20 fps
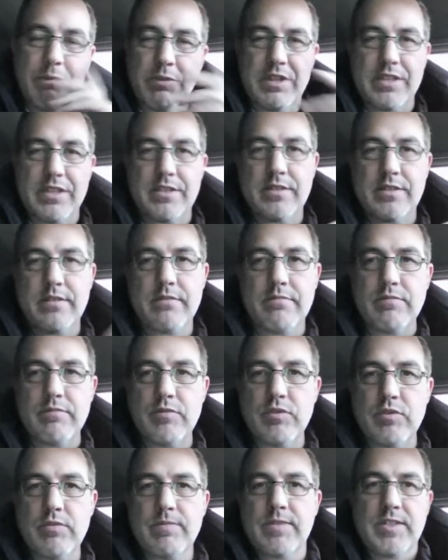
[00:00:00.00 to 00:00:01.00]
this
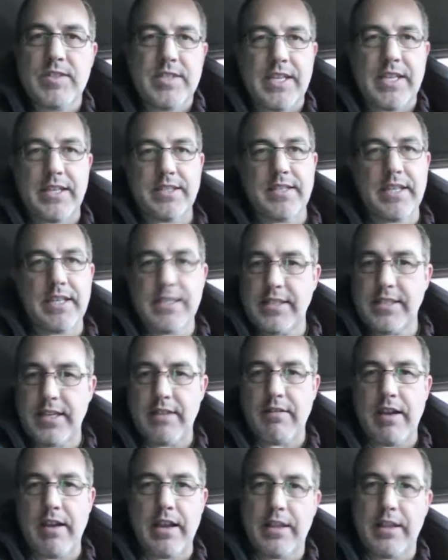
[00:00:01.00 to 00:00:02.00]

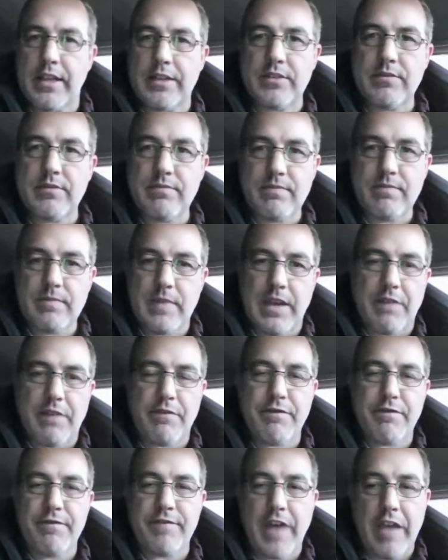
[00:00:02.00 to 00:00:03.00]
660, right? Like
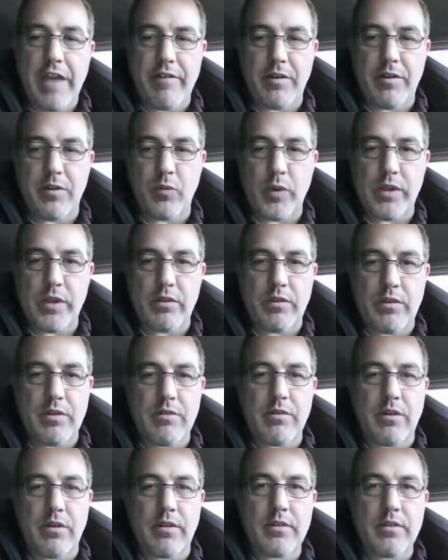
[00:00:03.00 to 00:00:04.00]
at 500 wheel,
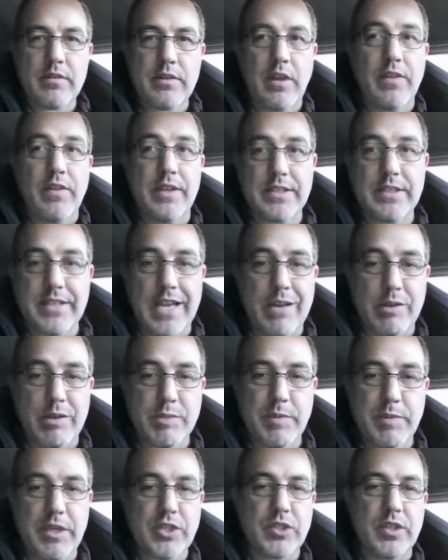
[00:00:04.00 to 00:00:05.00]
you are on this dyno
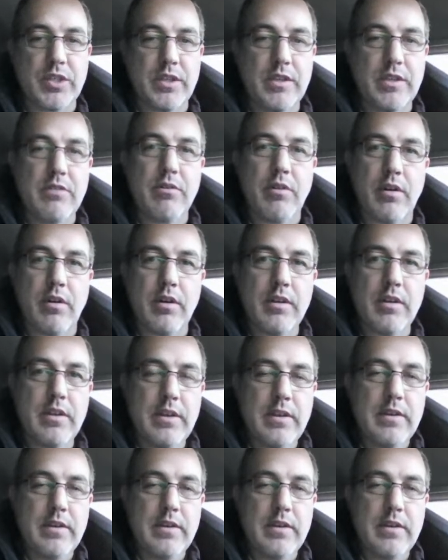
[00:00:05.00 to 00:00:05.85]
especially, you are